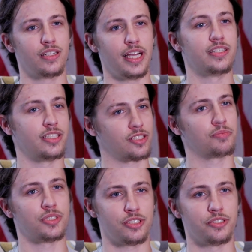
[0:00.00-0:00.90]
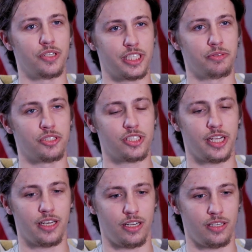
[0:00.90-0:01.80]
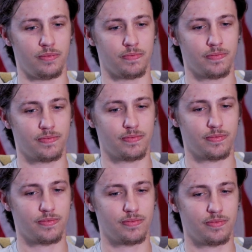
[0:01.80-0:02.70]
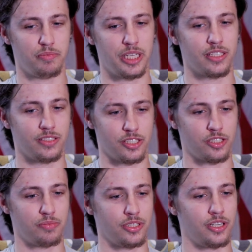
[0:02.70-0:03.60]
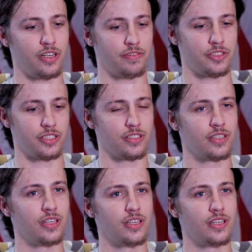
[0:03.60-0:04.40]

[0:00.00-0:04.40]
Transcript: And discipline too, like you were saying. Being disciplined enough to